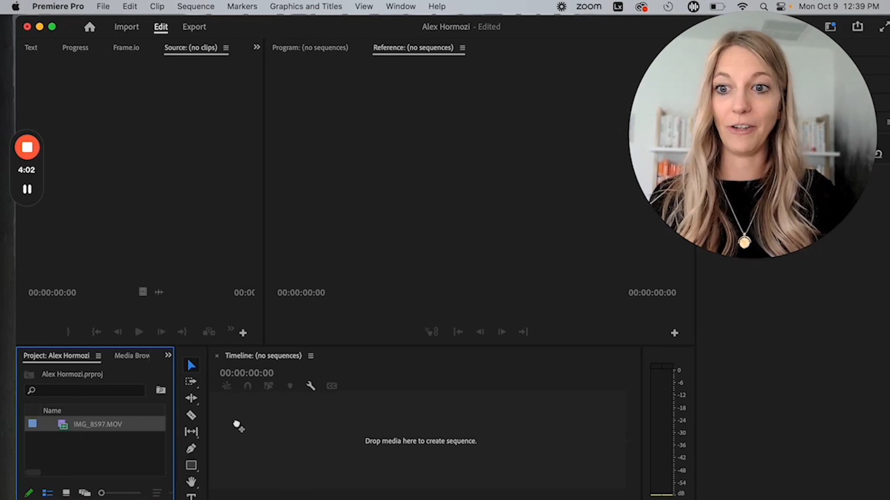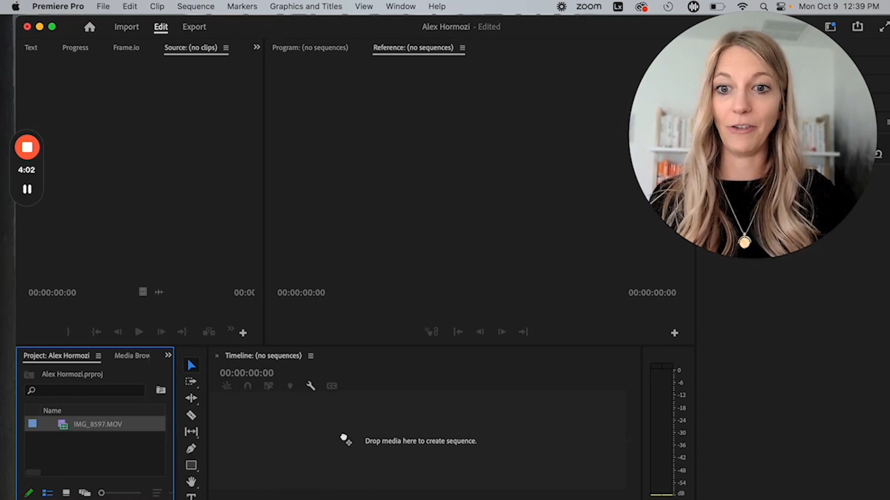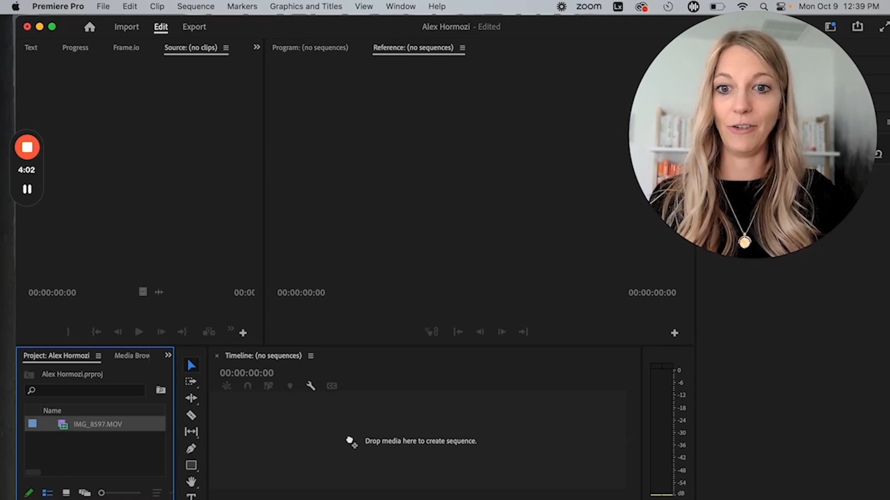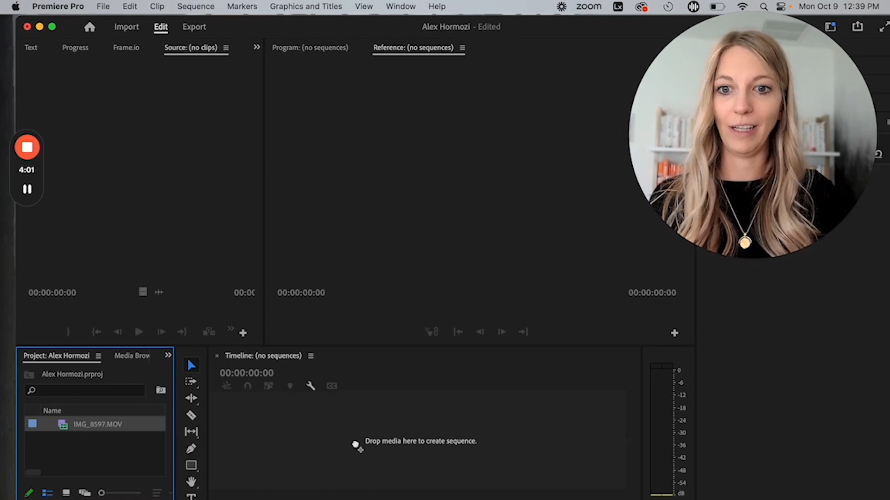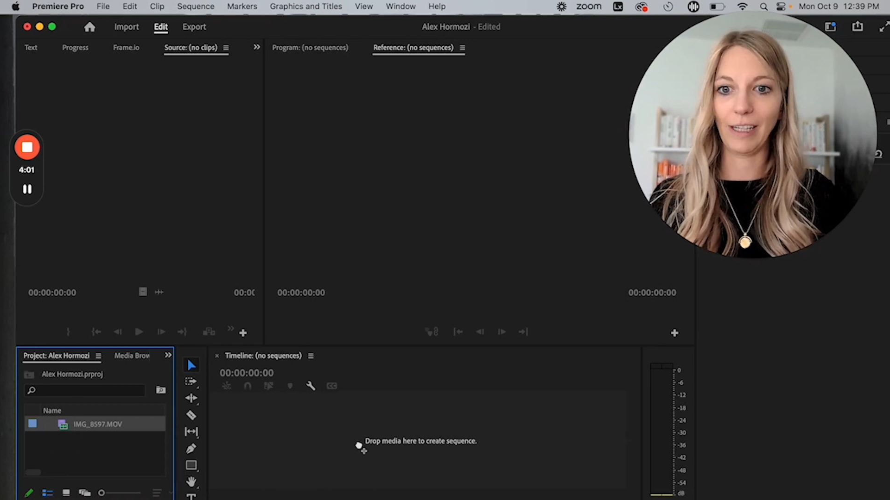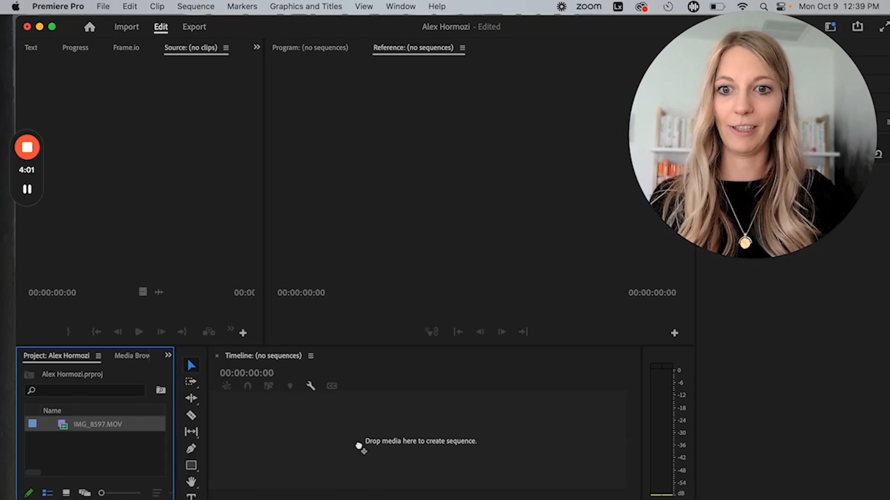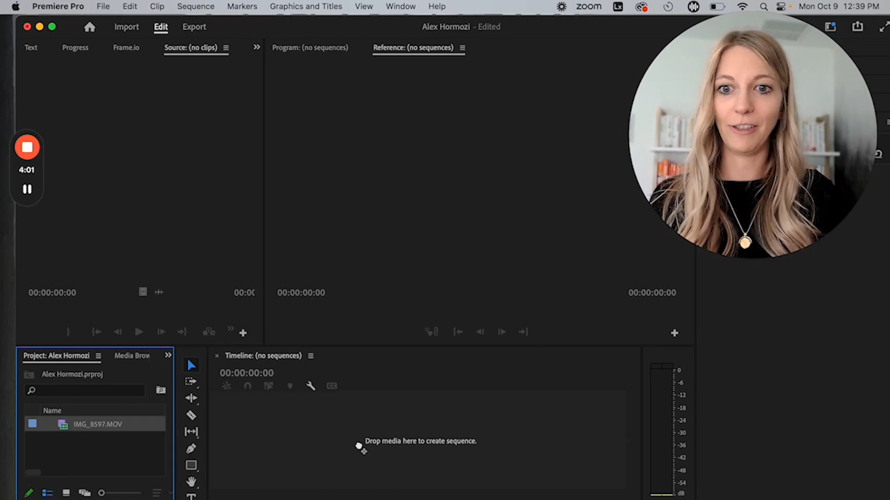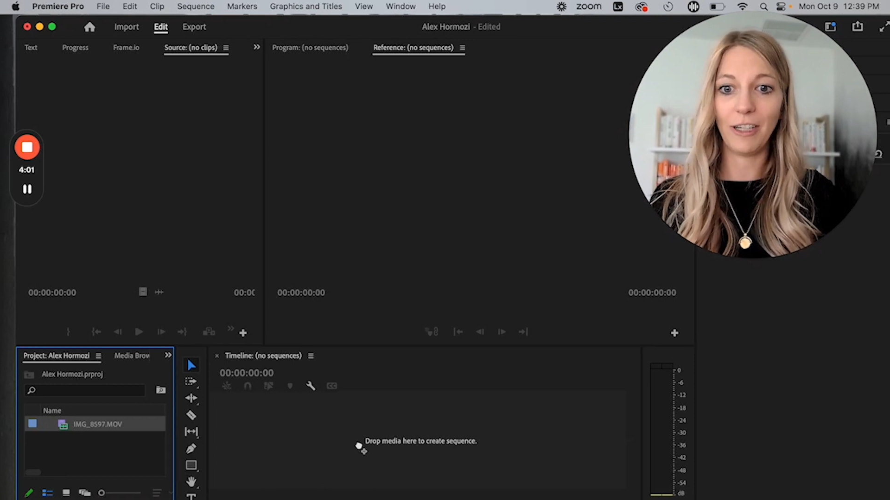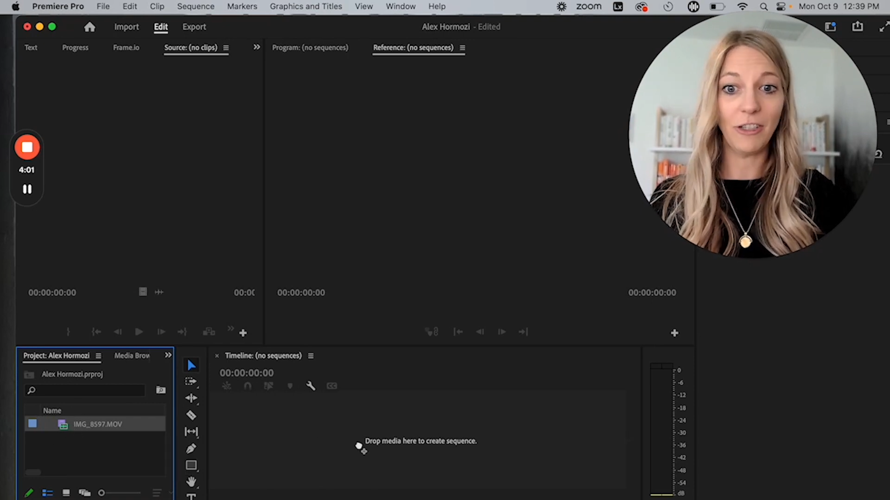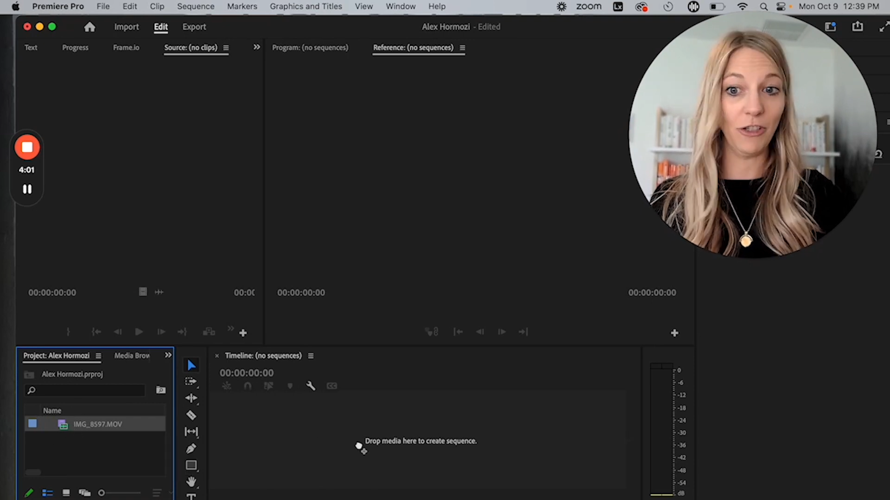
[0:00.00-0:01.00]
you
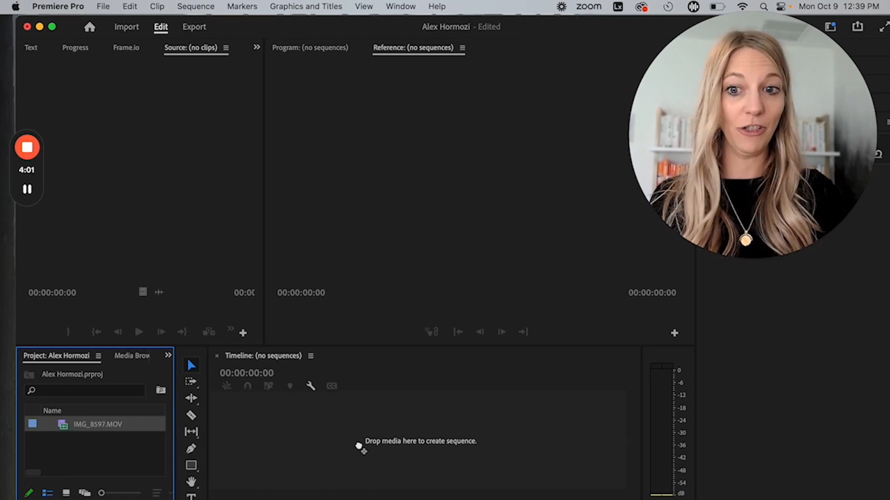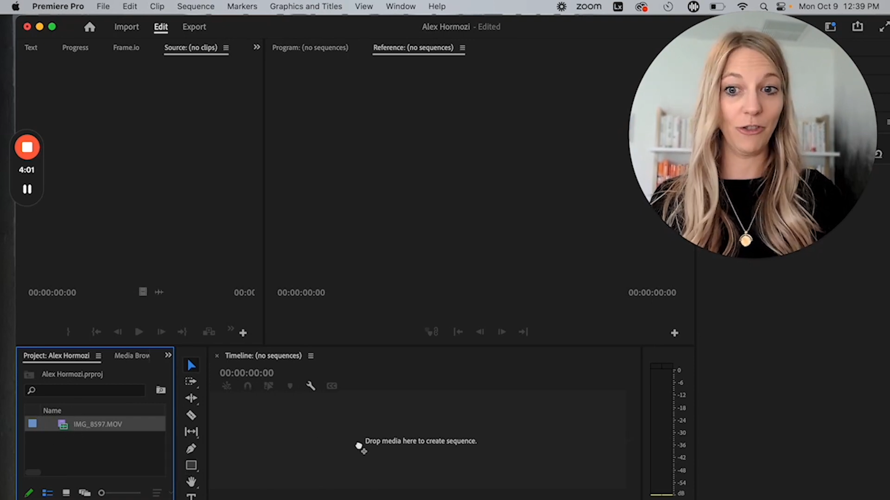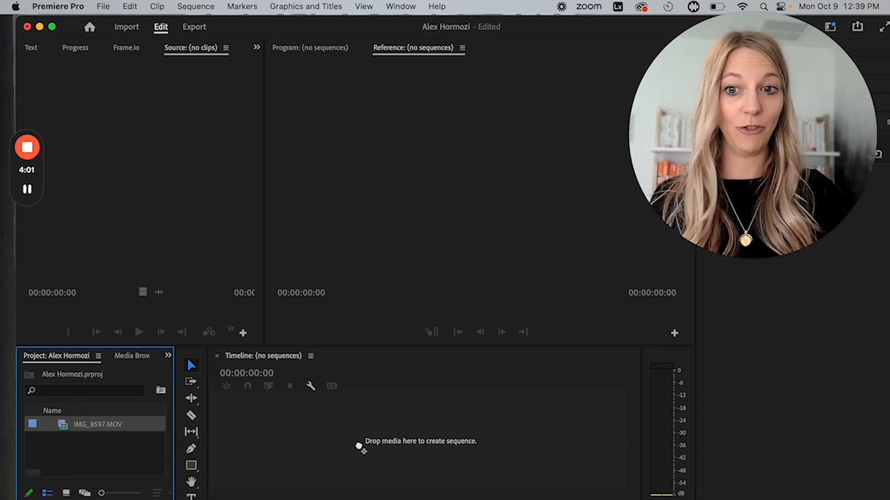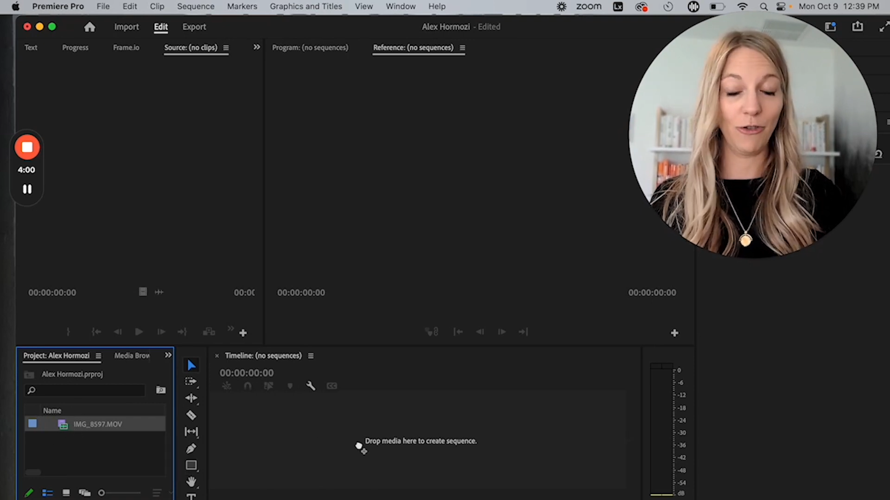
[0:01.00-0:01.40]
literally just